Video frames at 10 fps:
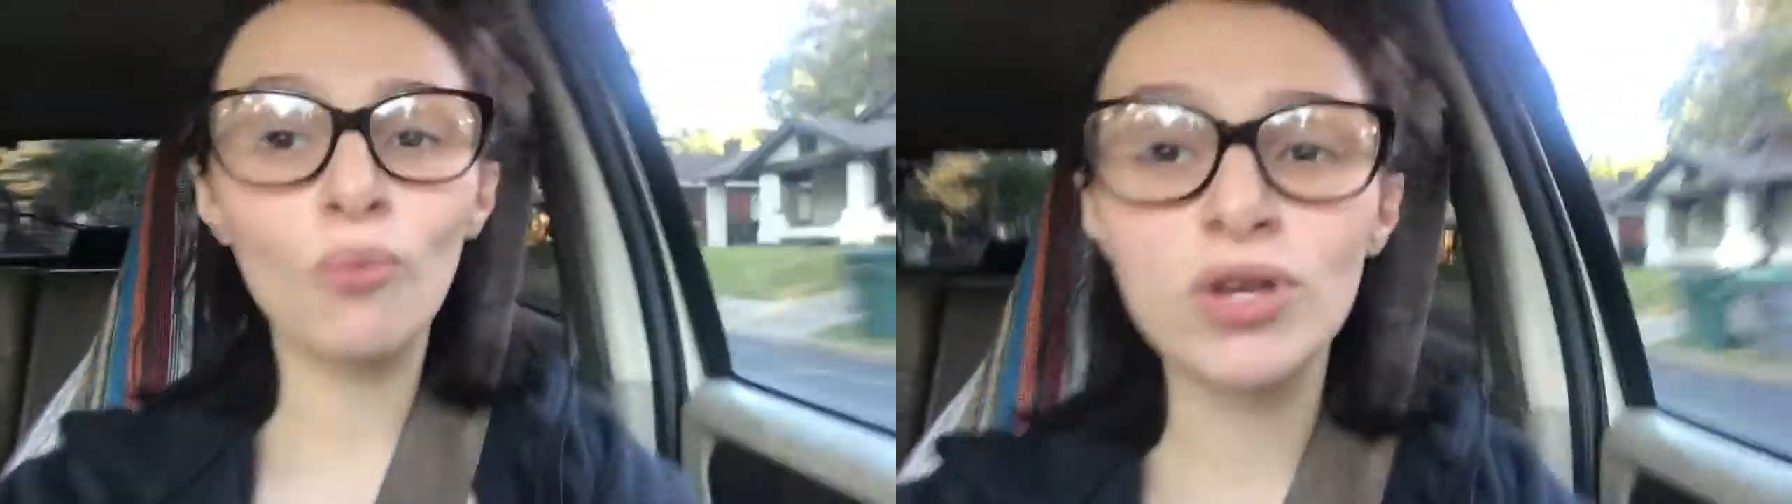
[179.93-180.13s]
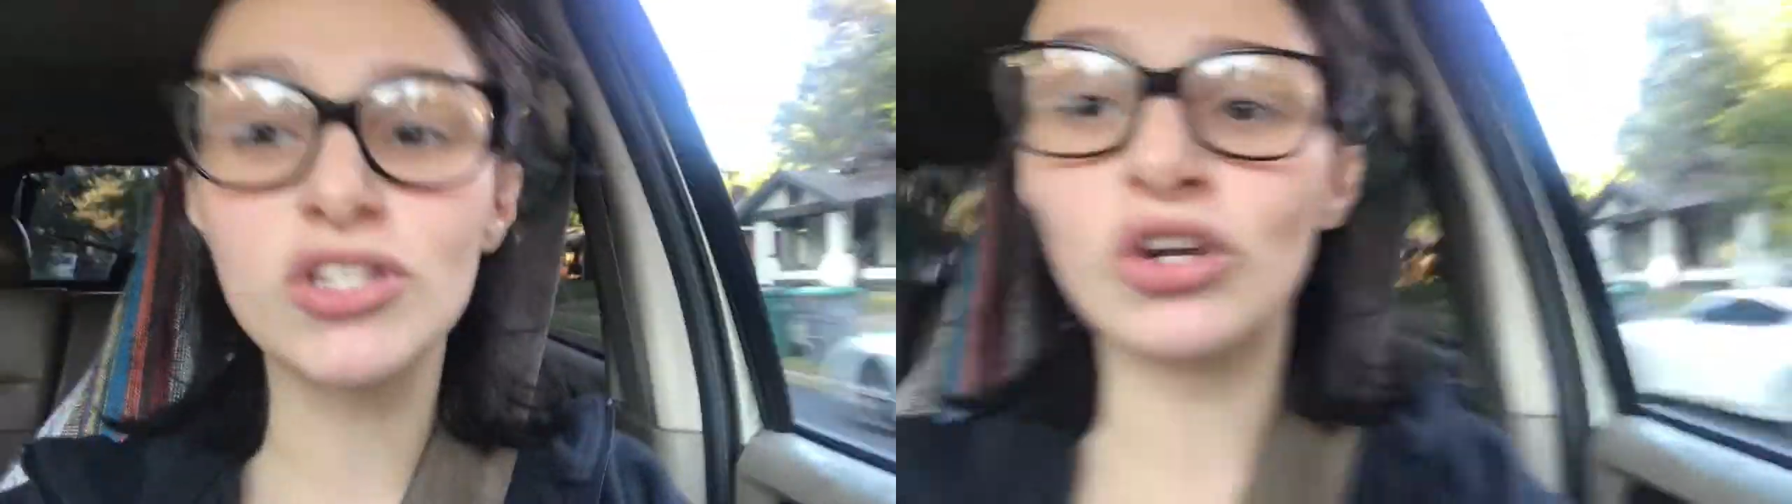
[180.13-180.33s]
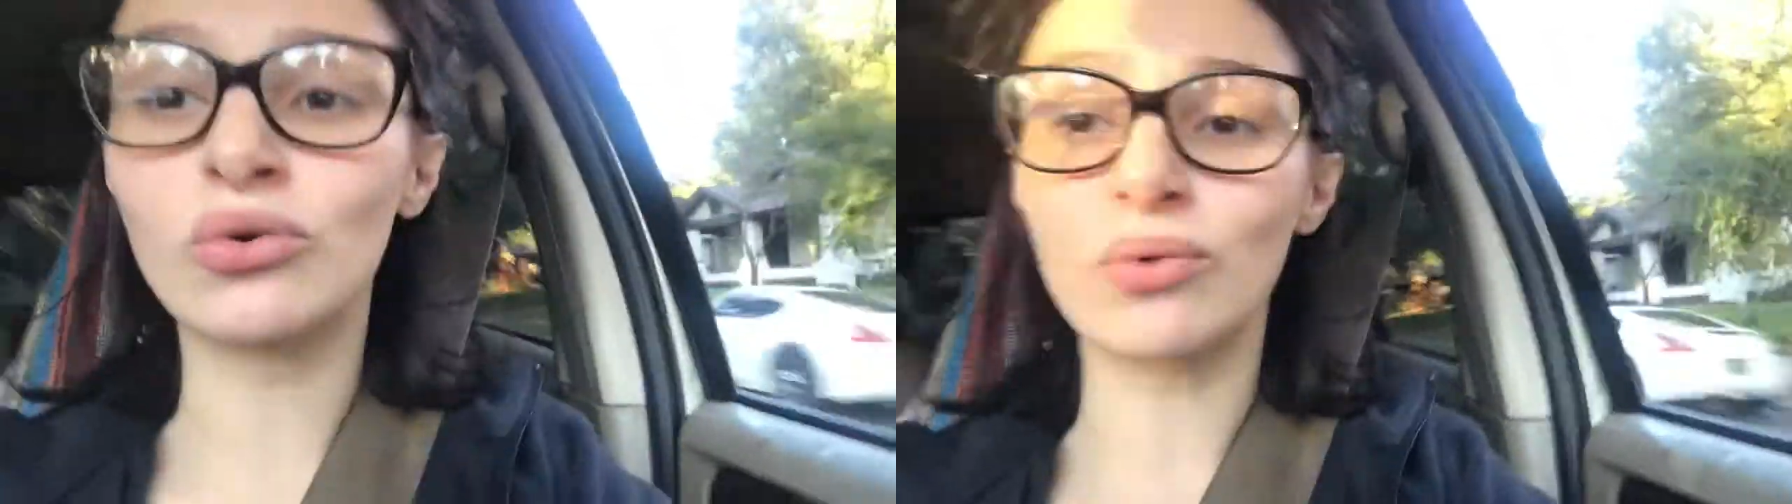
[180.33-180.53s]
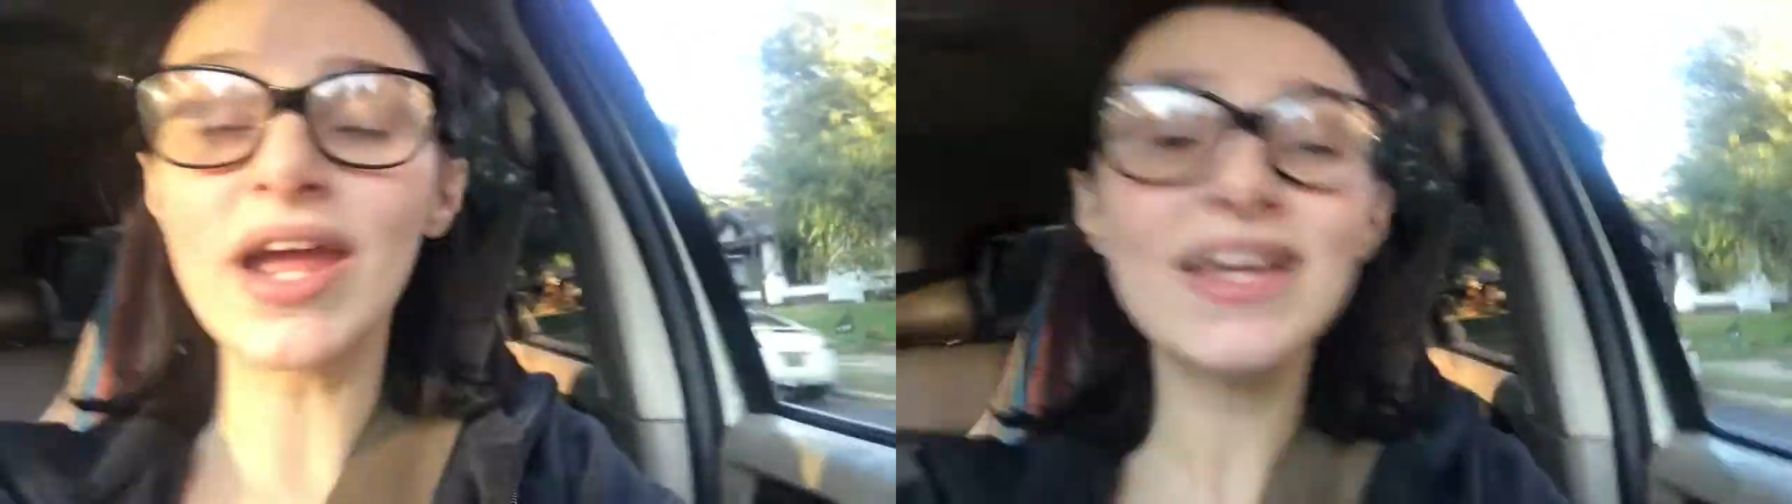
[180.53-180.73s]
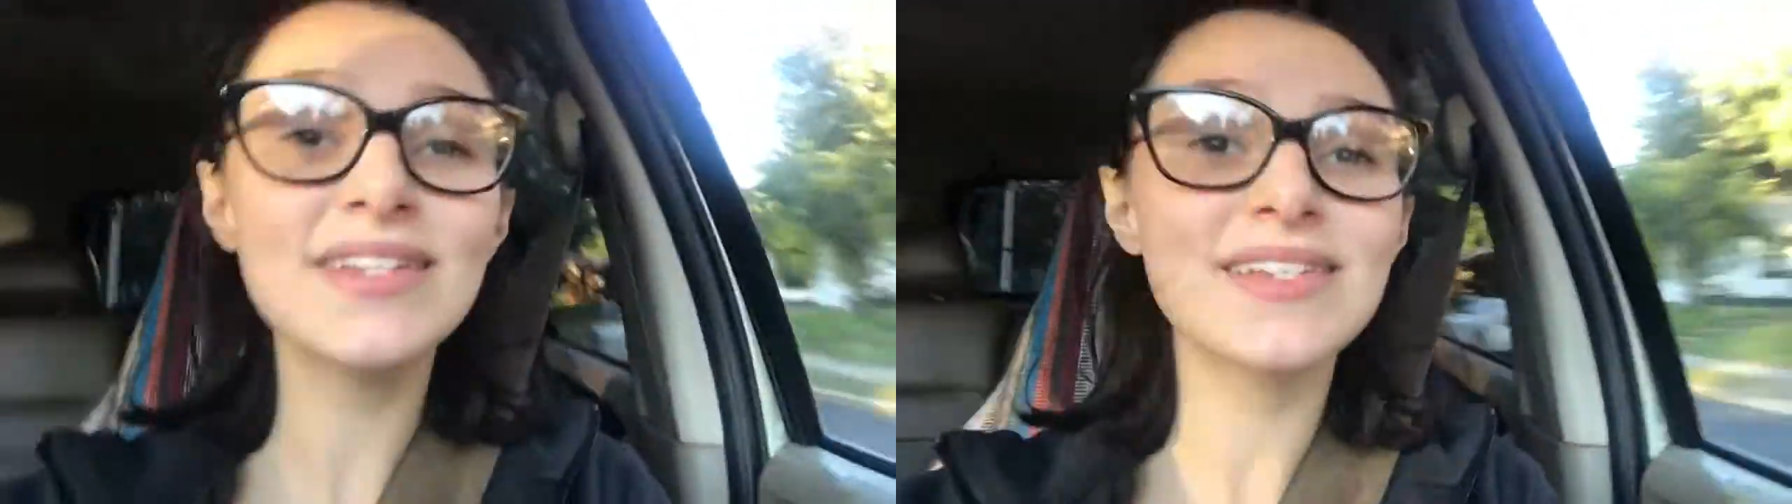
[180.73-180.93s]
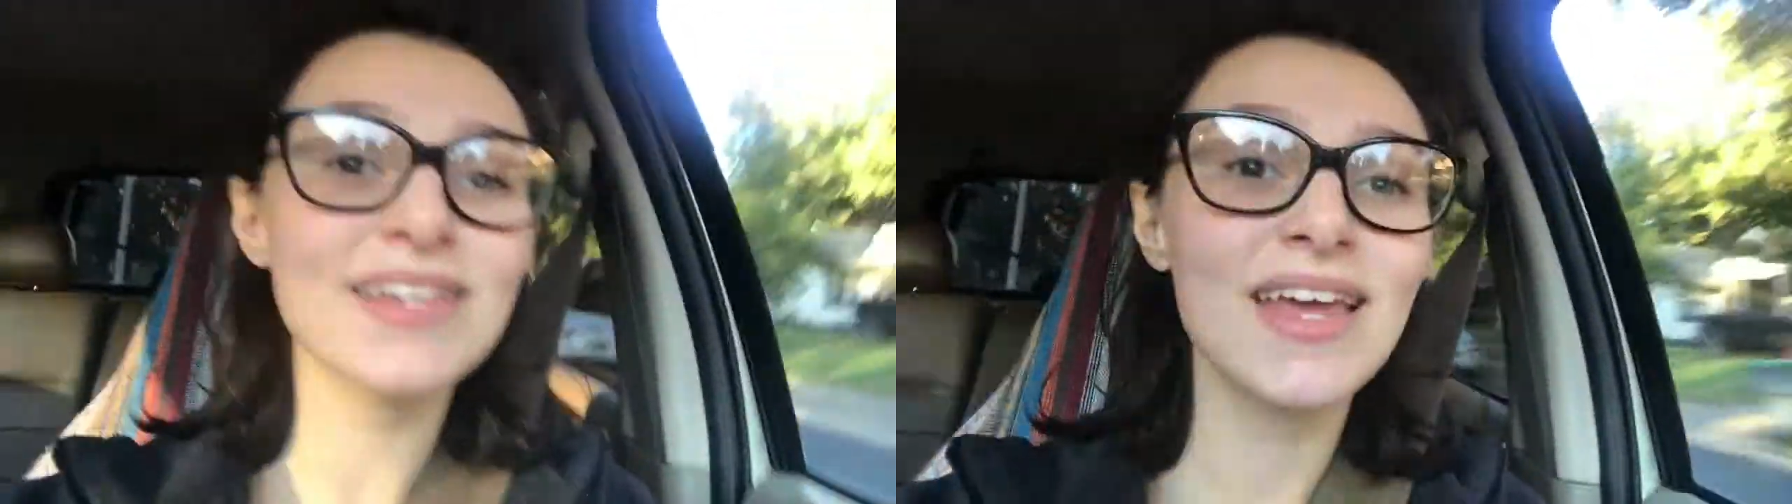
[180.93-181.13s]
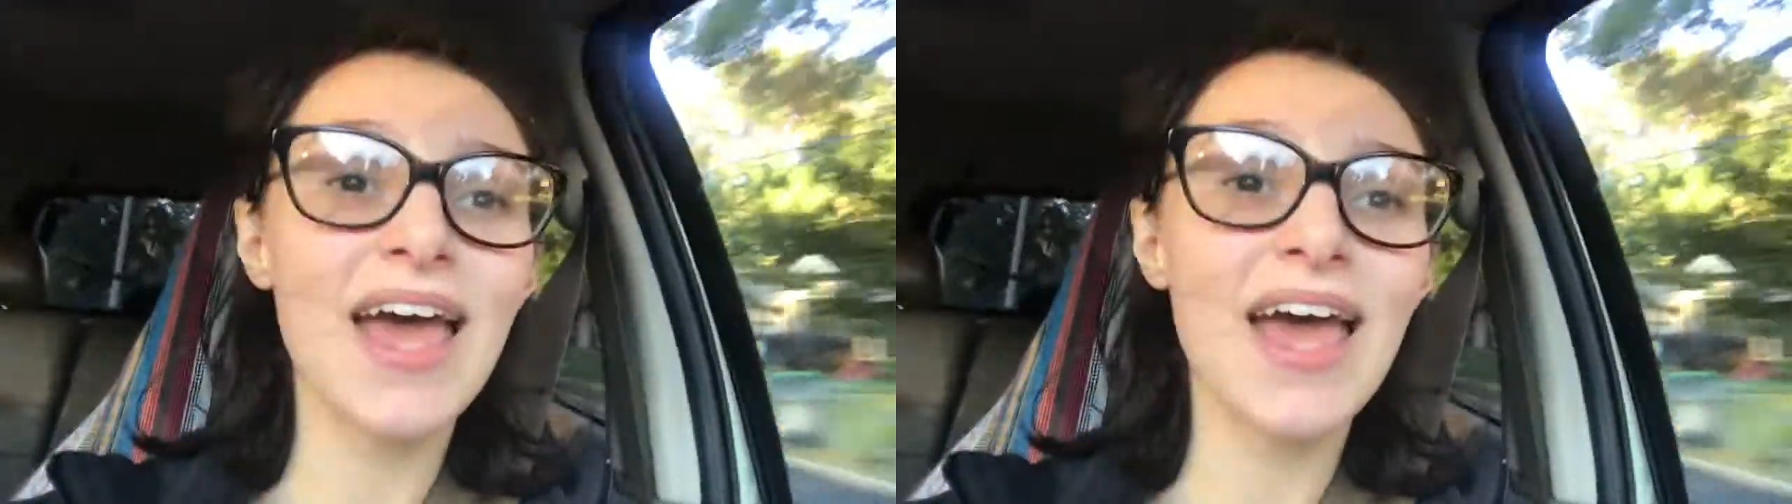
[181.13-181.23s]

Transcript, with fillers: was great,